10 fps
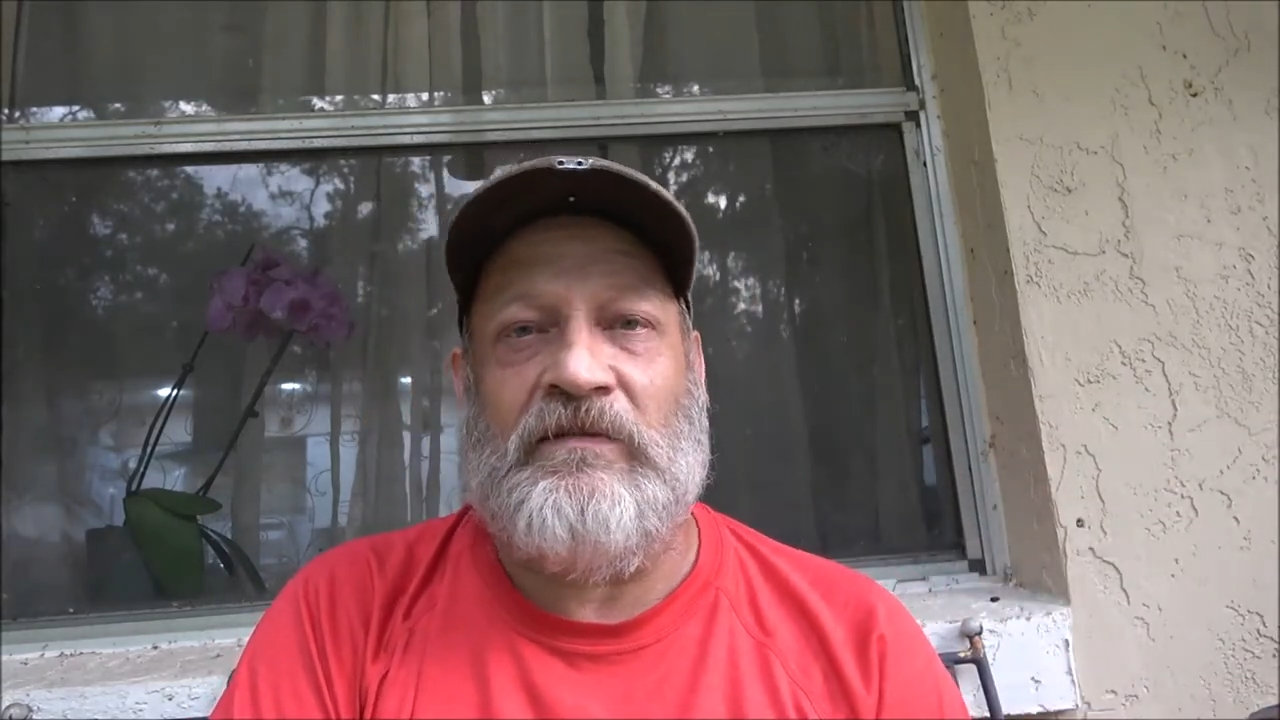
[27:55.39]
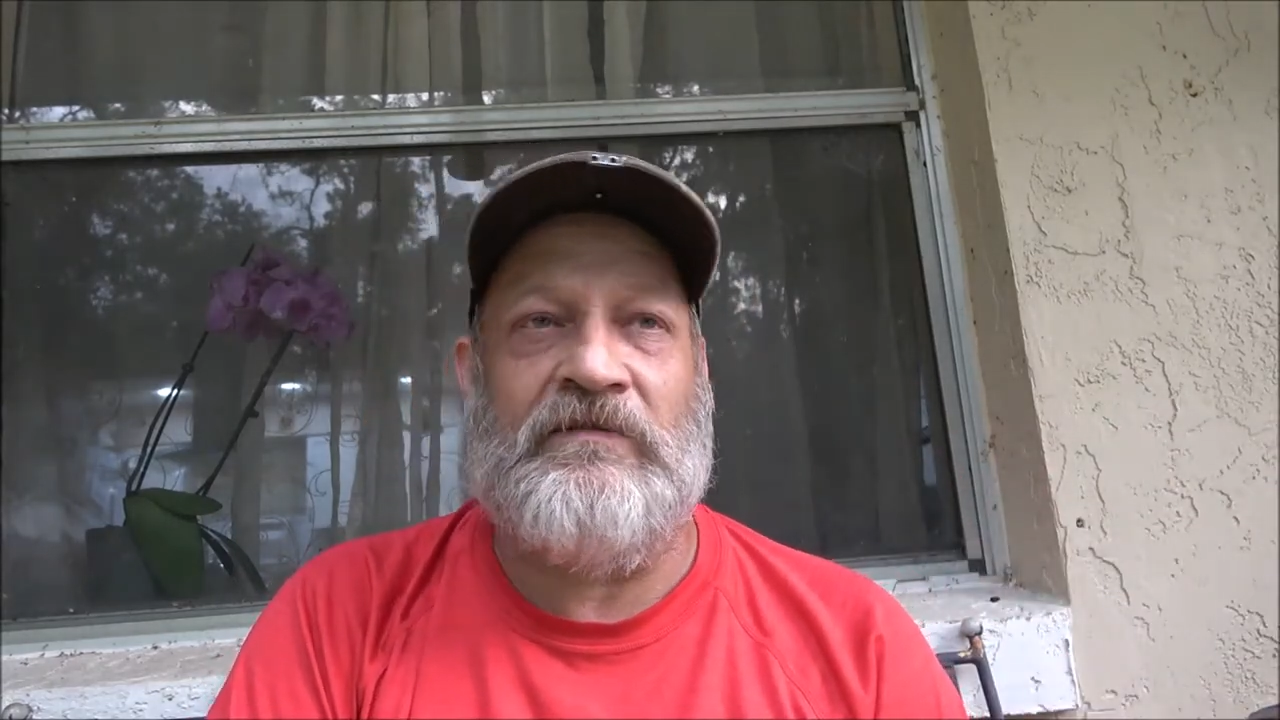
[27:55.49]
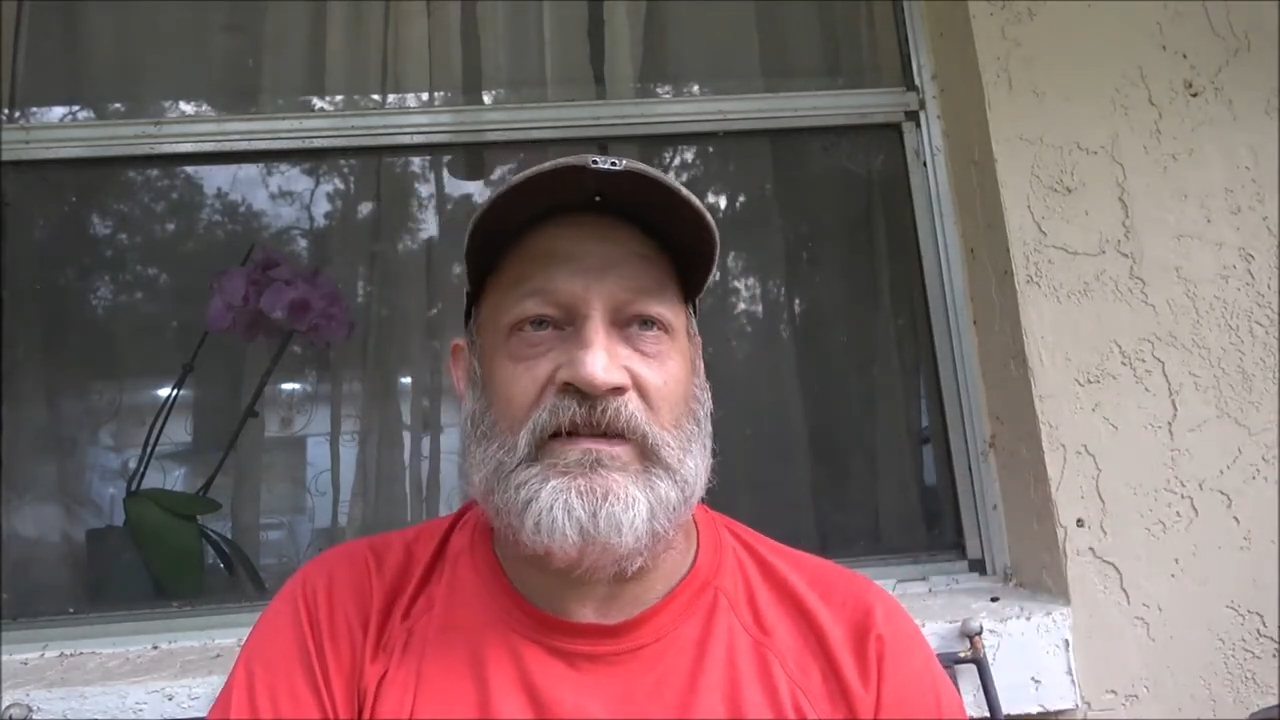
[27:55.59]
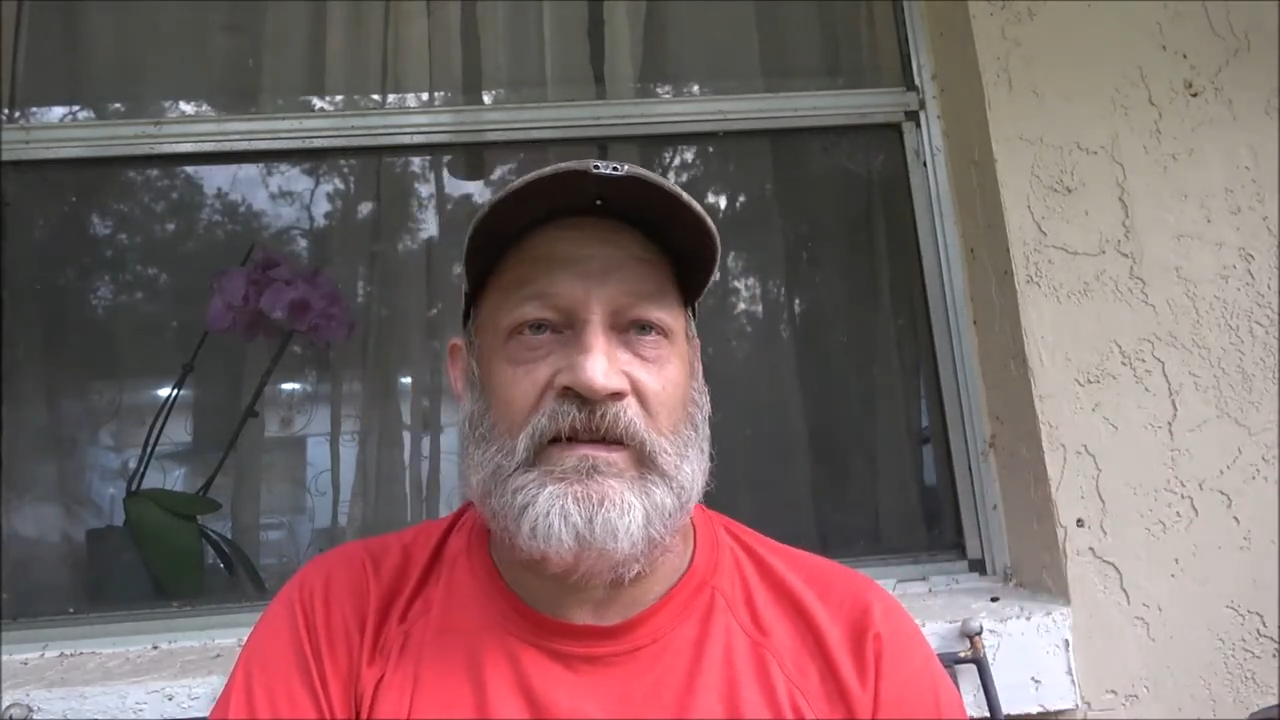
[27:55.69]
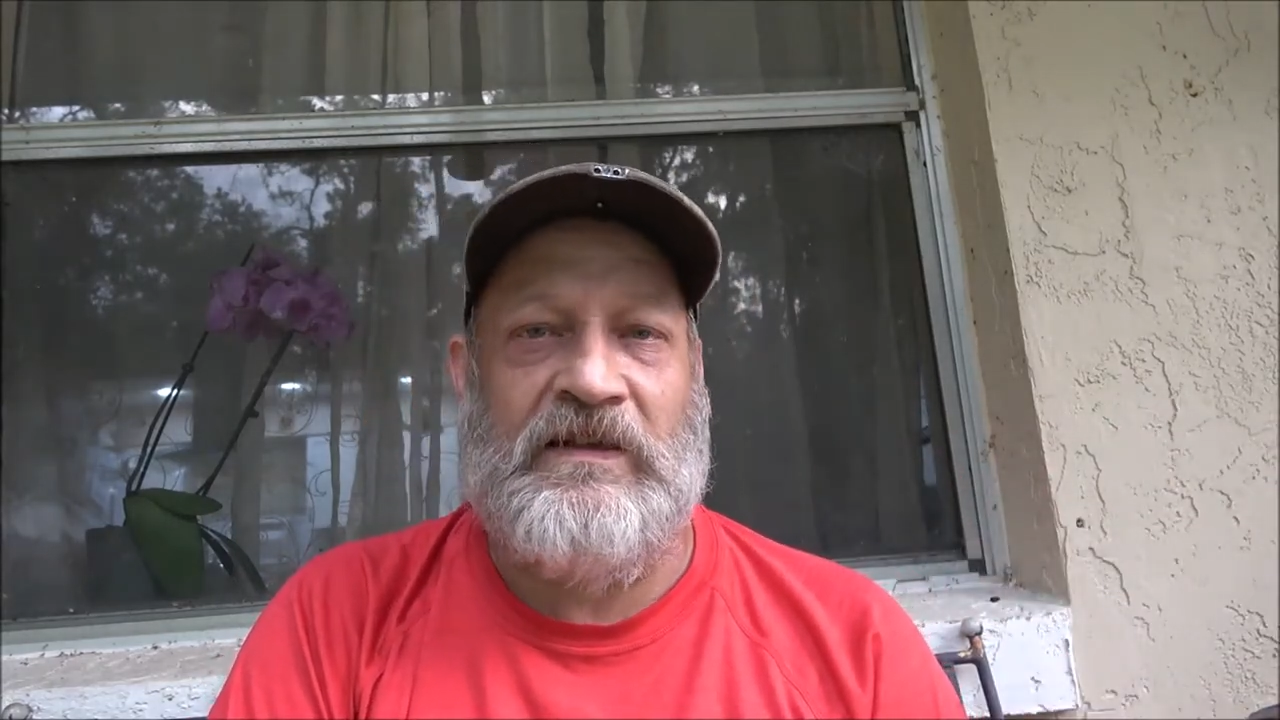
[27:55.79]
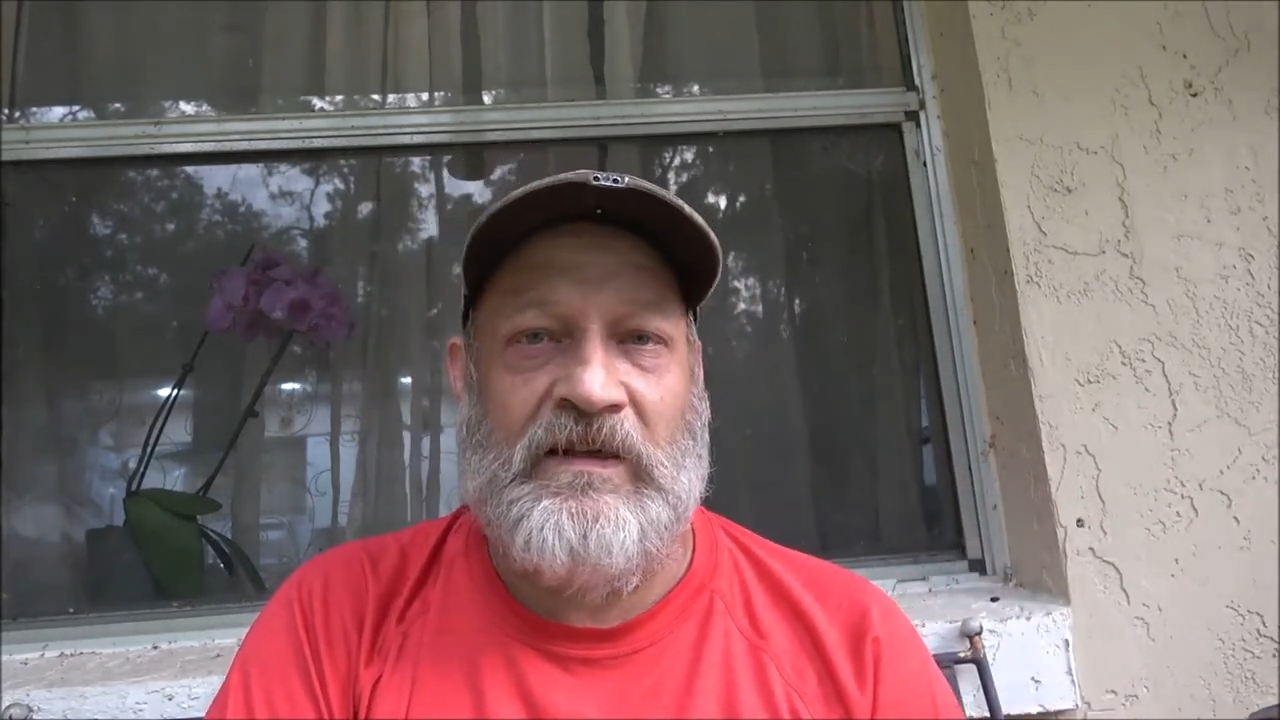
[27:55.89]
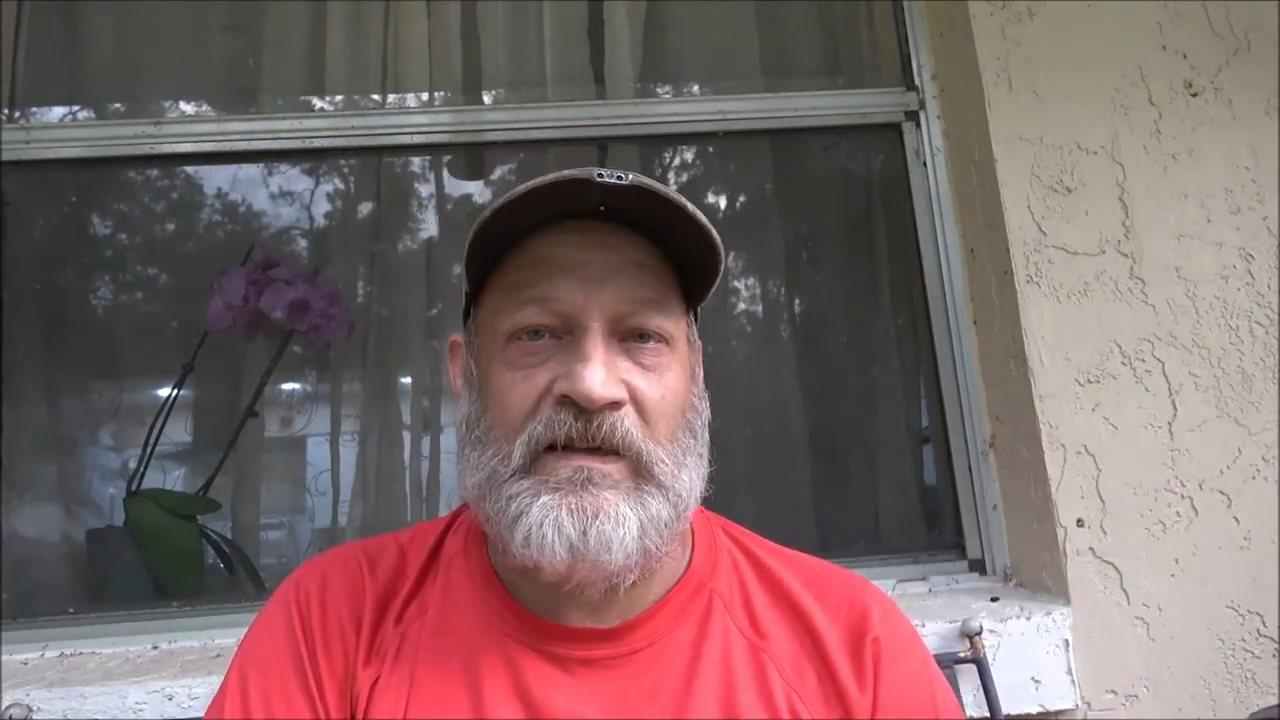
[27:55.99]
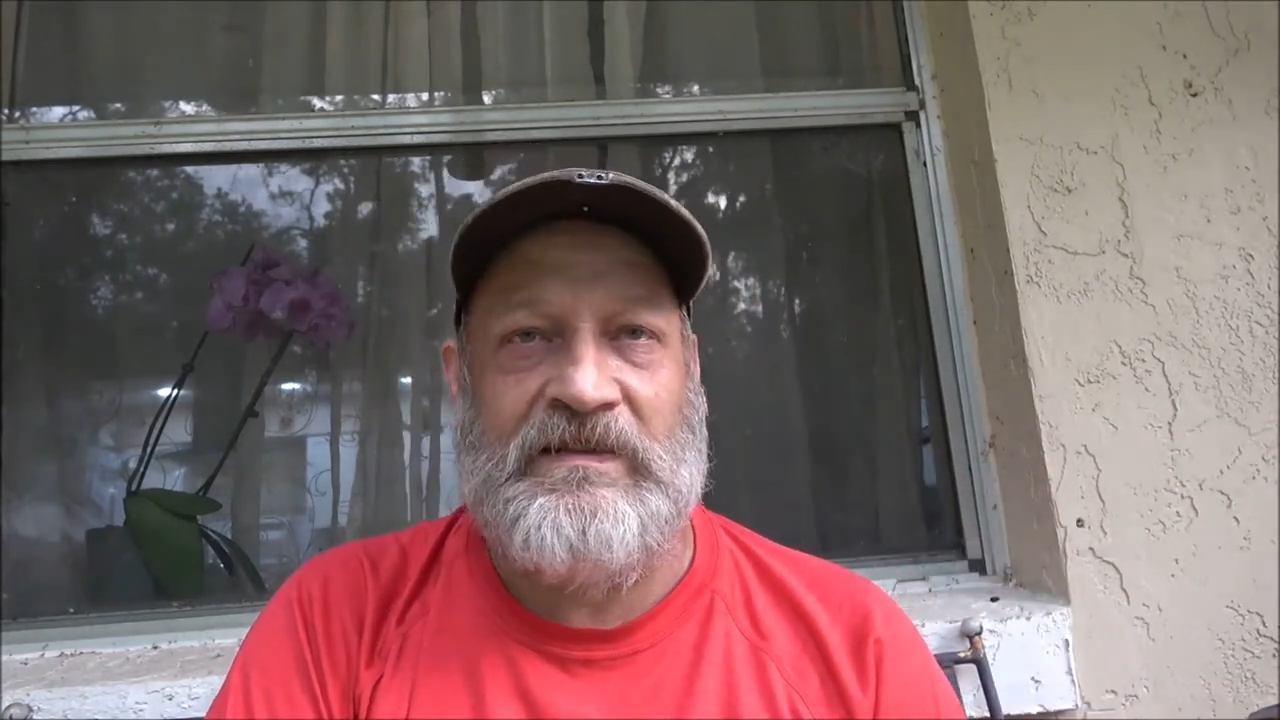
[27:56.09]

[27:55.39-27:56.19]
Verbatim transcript: it looks like you guys